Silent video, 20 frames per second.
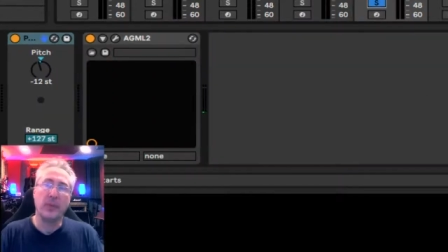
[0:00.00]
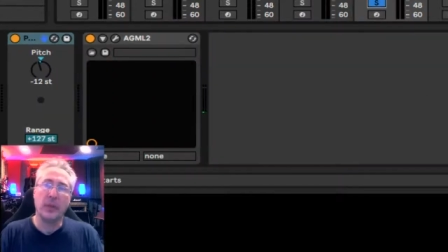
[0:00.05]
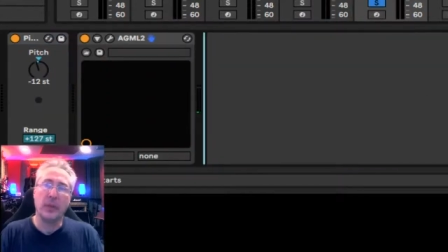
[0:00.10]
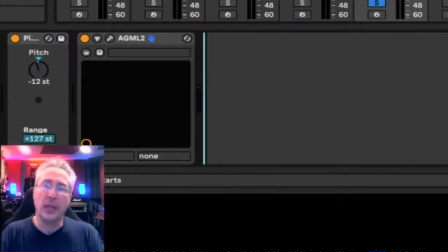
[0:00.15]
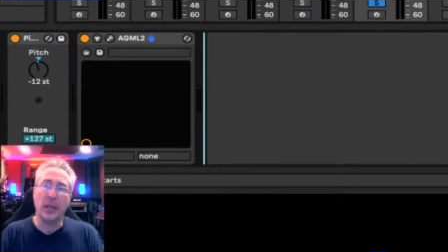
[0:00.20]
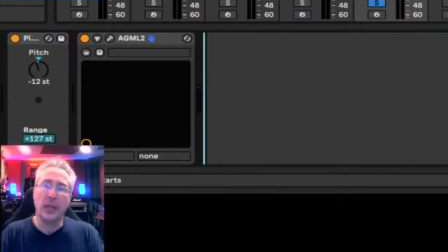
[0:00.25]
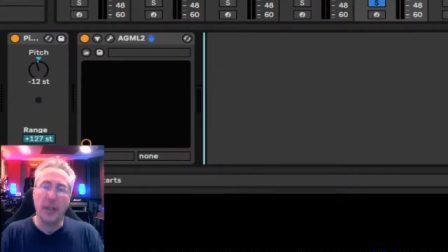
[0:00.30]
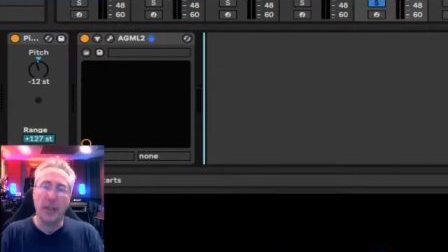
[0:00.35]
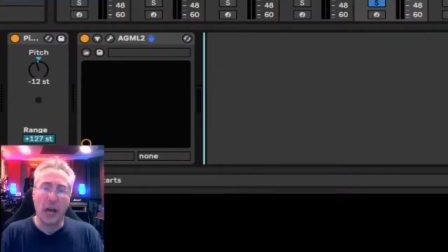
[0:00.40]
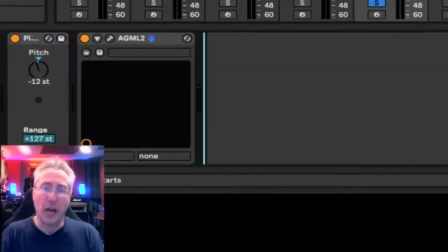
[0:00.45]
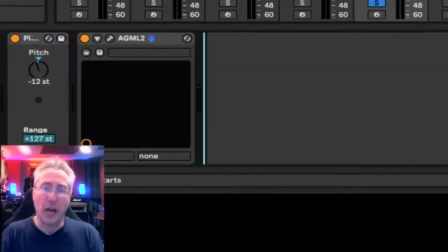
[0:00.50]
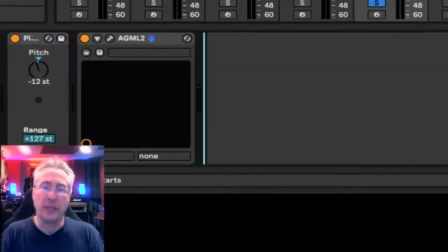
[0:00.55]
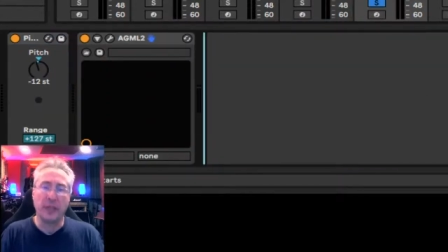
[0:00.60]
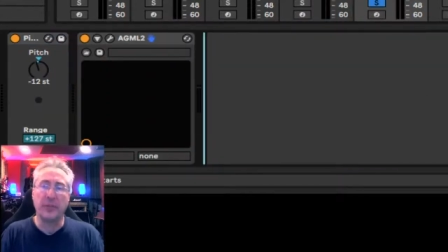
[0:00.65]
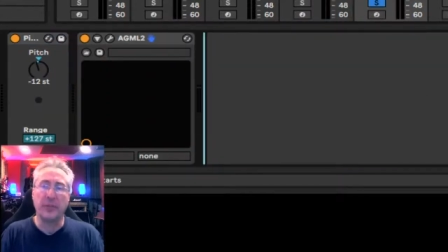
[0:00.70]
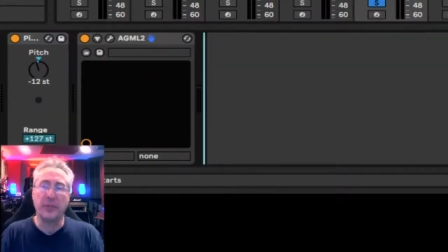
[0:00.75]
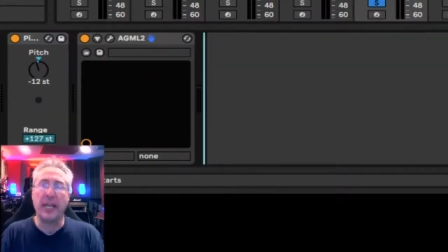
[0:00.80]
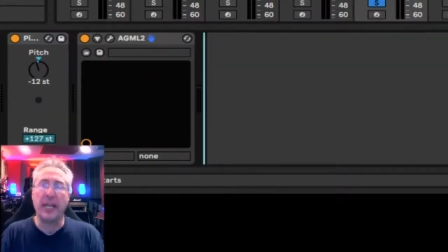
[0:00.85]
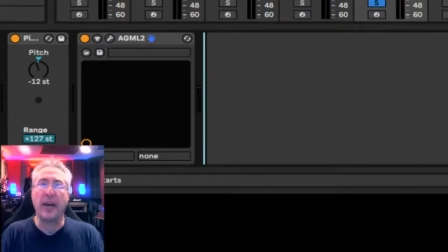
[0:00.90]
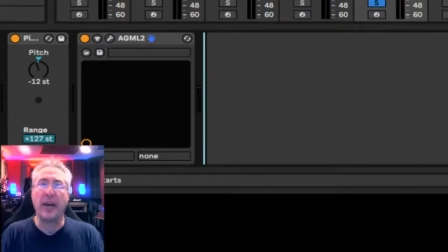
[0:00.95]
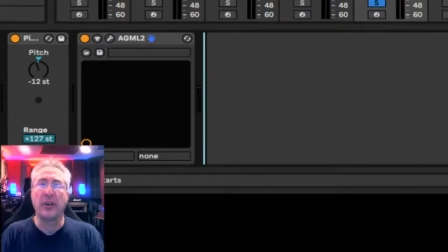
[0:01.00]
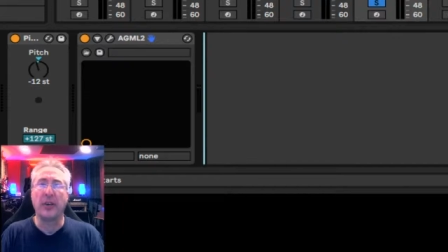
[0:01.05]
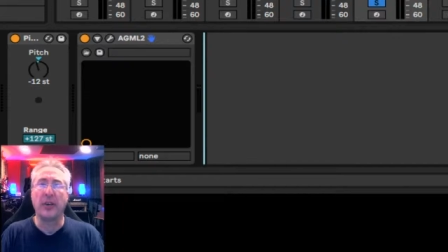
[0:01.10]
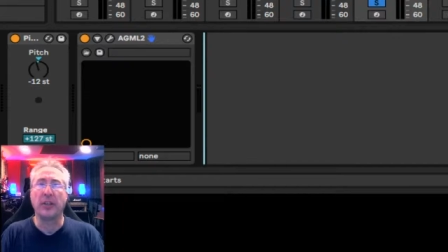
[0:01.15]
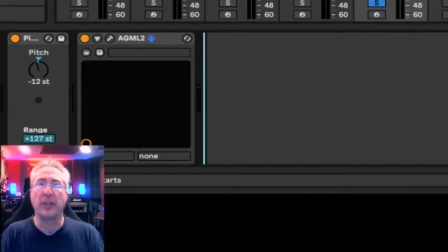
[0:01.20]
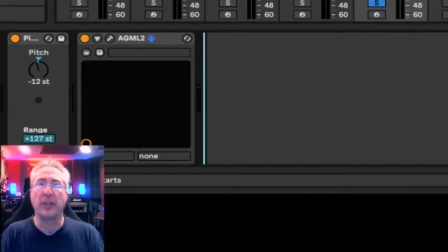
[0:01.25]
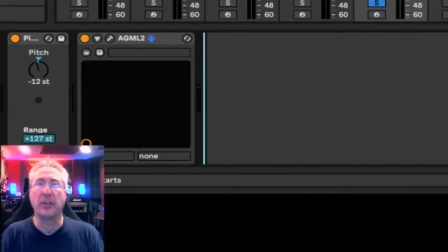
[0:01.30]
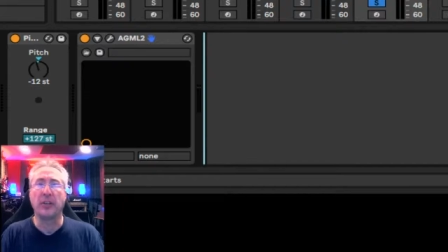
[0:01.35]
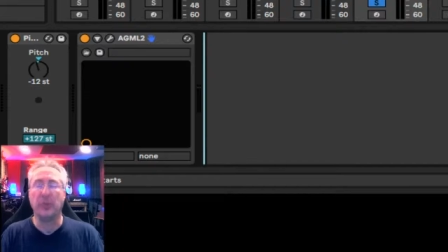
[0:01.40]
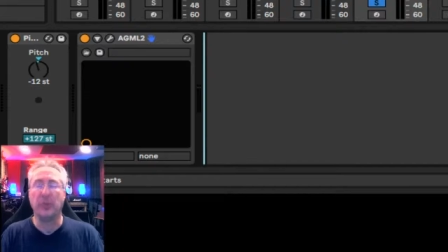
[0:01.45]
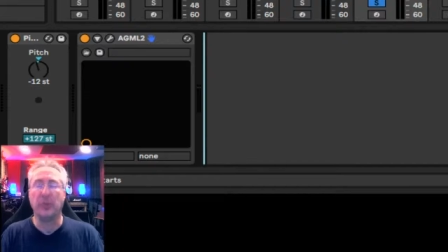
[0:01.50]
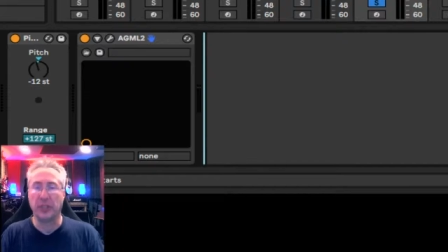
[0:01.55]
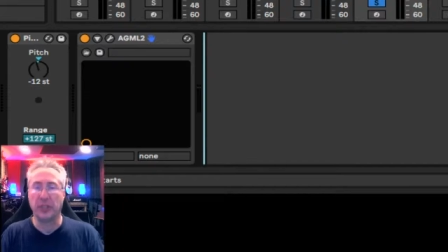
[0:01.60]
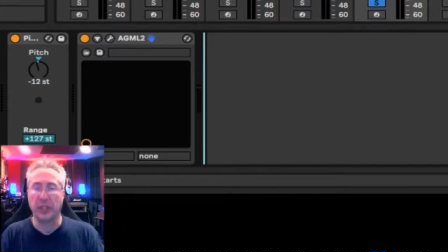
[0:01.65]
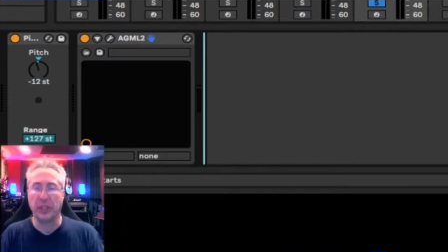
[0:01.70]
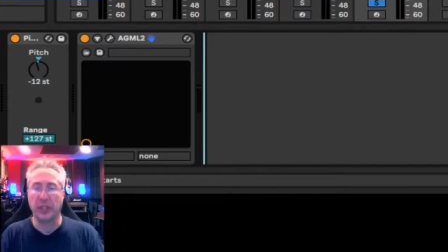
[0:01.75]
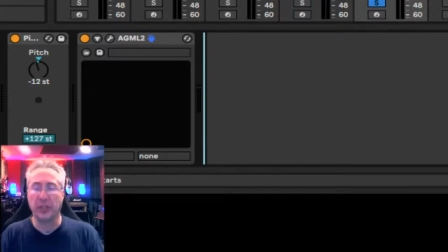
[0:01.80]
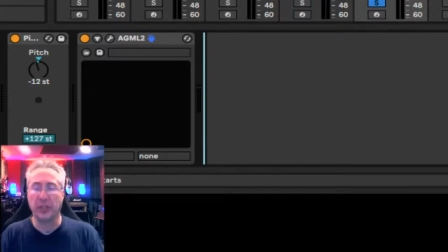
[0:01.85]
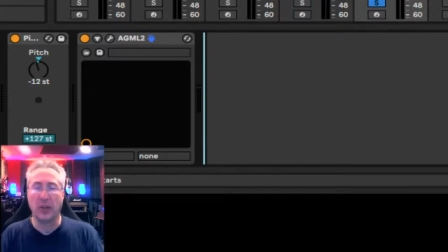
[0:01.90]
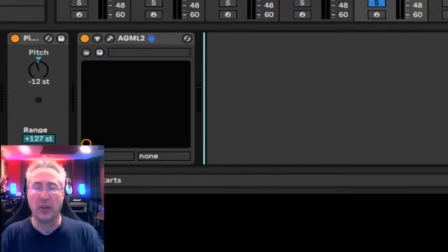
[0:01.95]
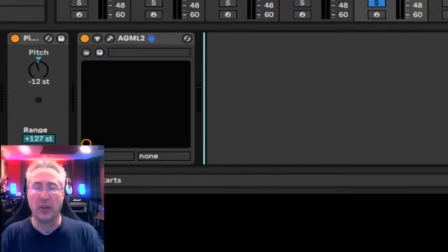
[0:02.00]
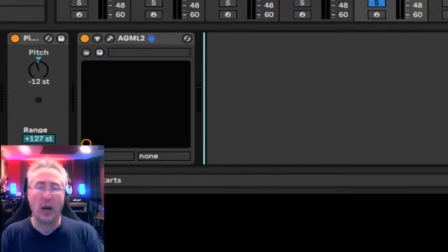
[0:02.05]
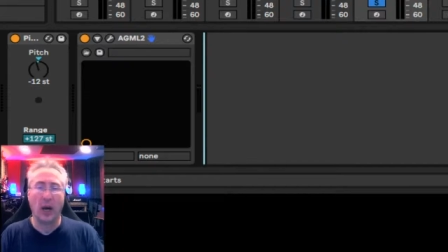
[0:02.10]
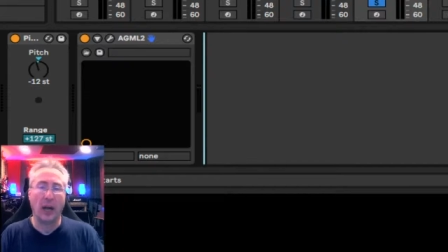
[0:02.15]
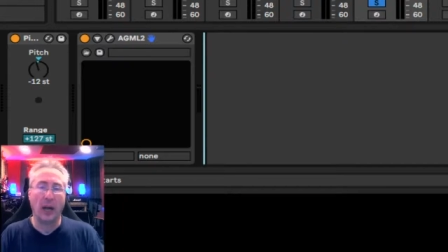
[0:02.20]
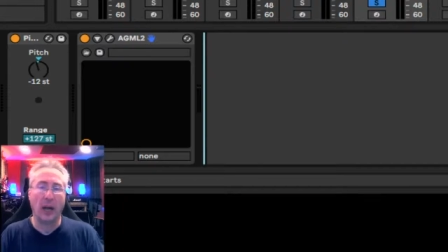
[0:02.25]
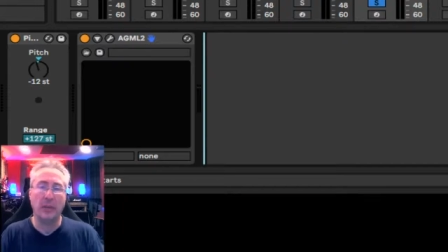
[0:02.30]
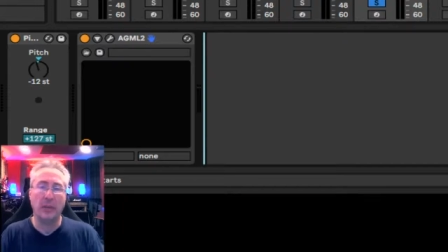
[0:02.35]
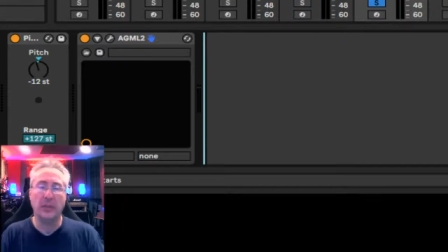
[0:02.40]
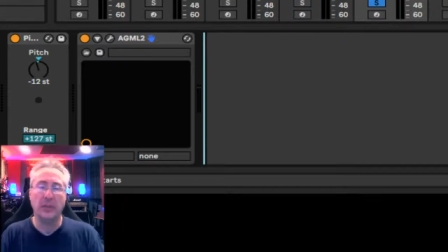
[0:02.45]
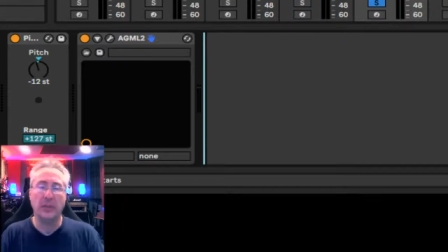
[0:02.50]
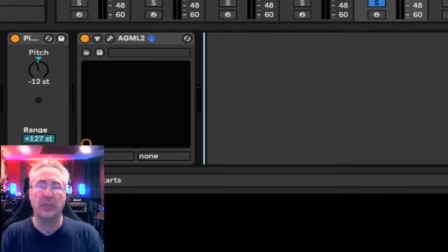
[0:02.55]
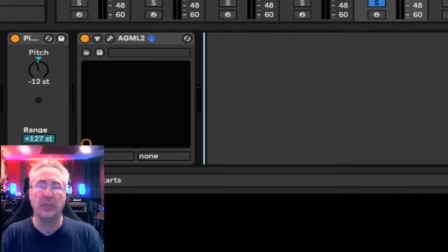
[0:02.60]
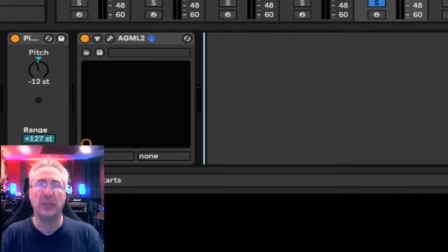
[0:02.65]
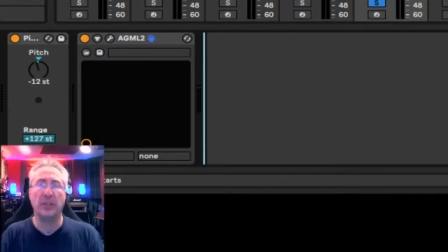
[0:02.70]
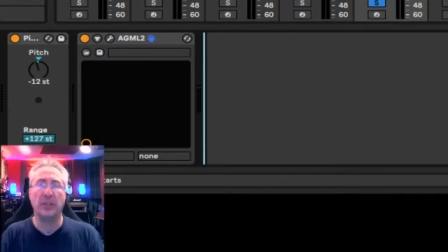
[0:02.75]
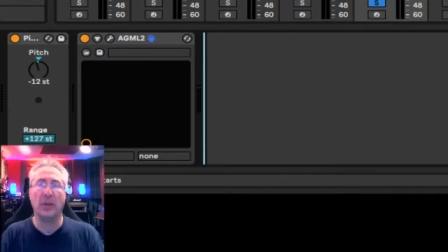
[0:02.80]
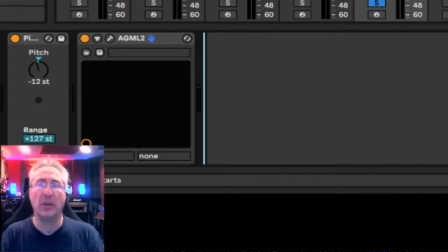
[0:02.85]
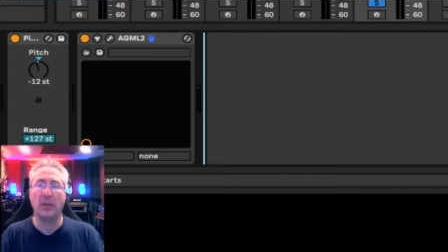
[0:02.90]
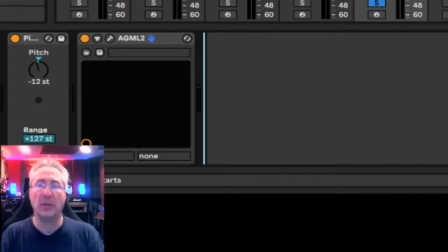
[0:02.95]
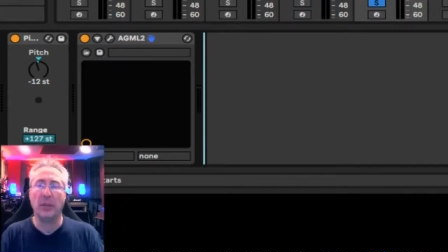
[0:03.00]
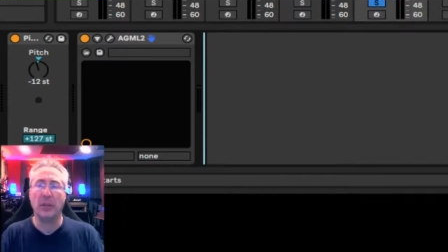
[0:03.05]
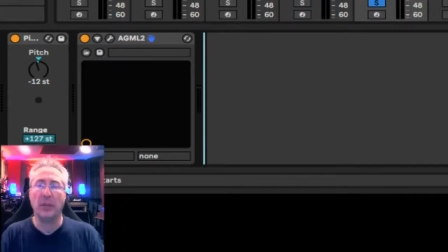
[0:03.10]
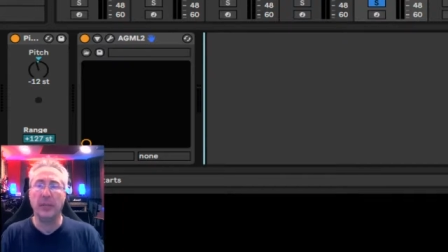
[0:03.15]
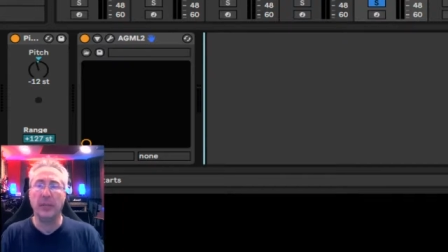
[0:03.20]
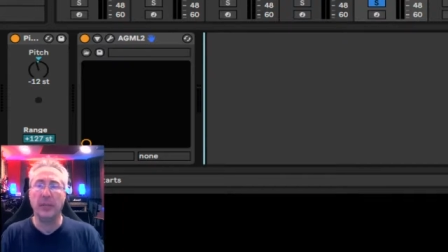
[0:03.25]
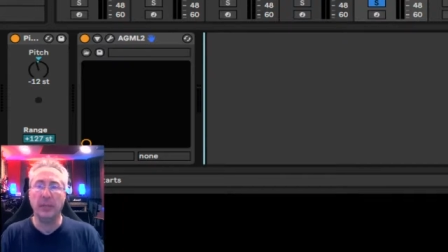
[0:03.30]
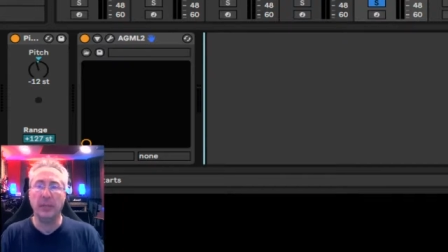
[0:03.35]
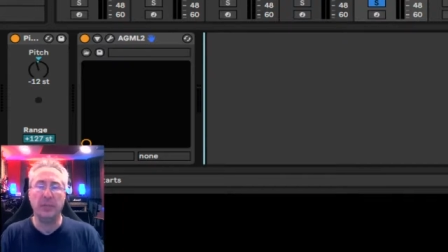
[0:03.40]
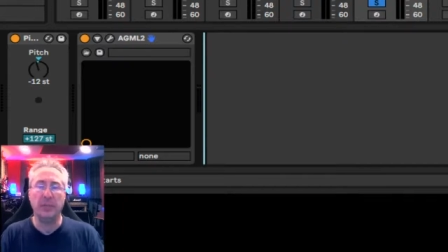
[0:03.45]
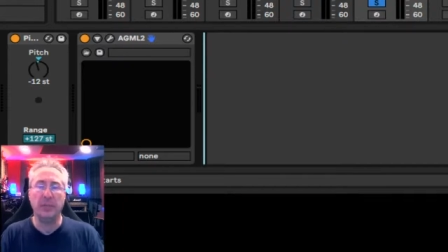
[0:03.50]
octave down on acoustic guitar. So let me.